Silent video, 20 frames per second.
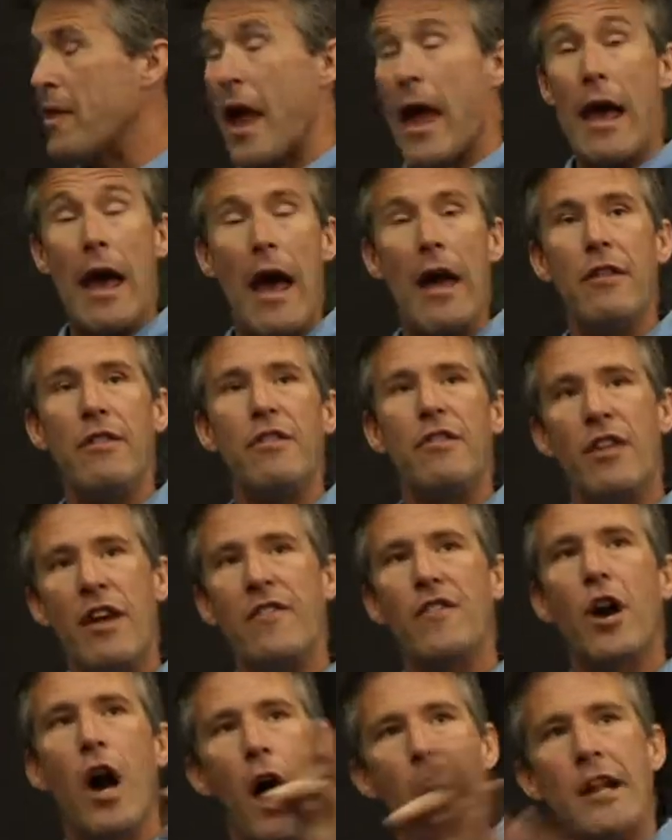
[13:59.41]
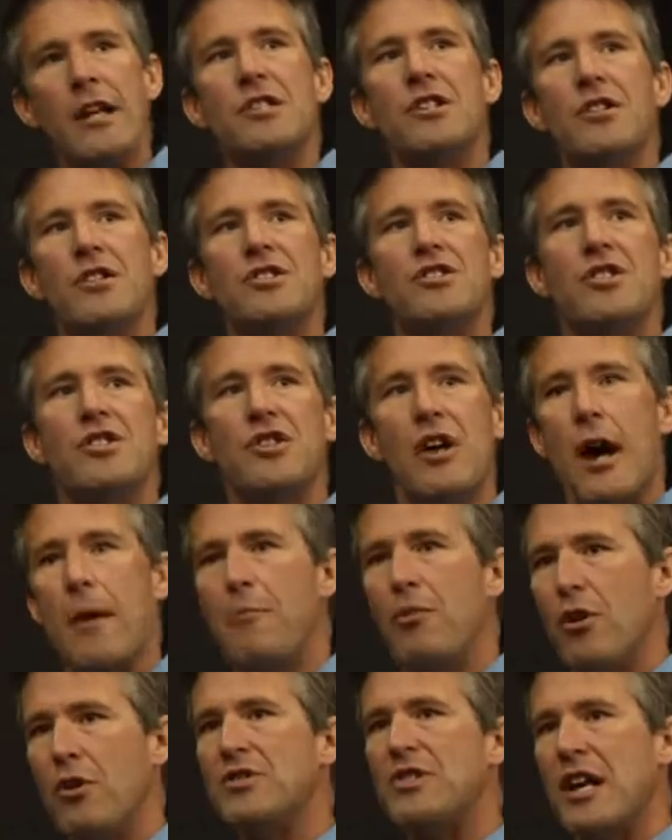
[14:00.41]
And they've gone into this
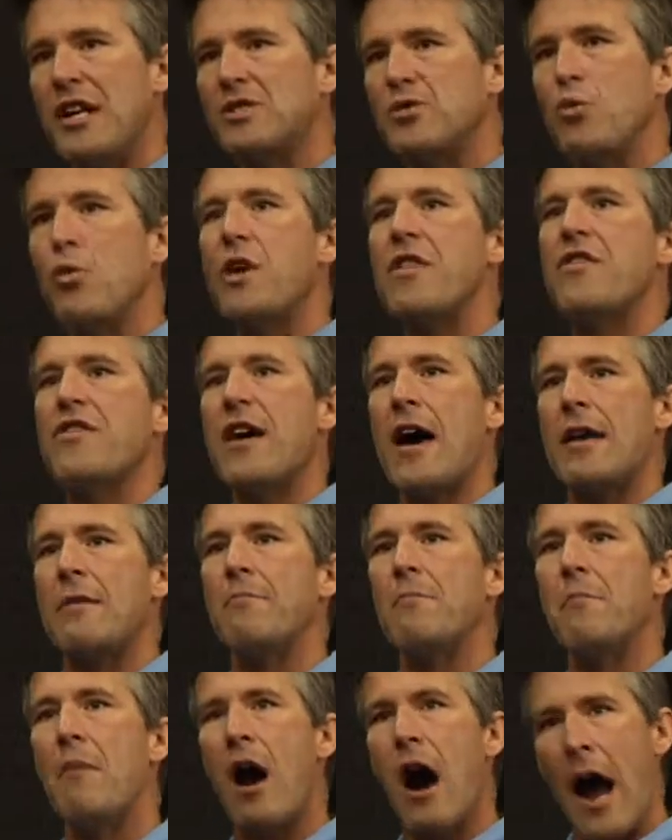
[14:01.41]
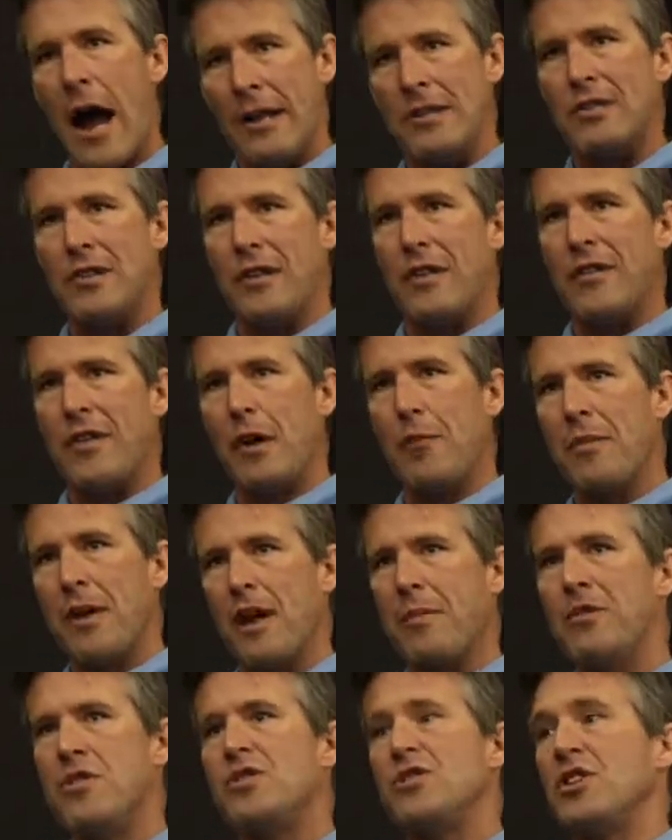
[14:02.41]
design process with that in mind, so that they'll be
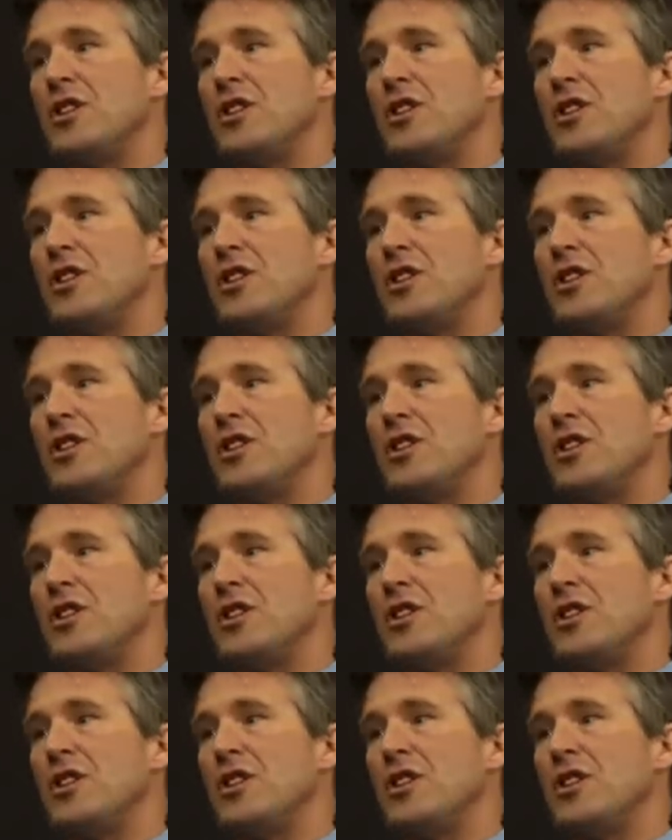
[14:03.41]
able to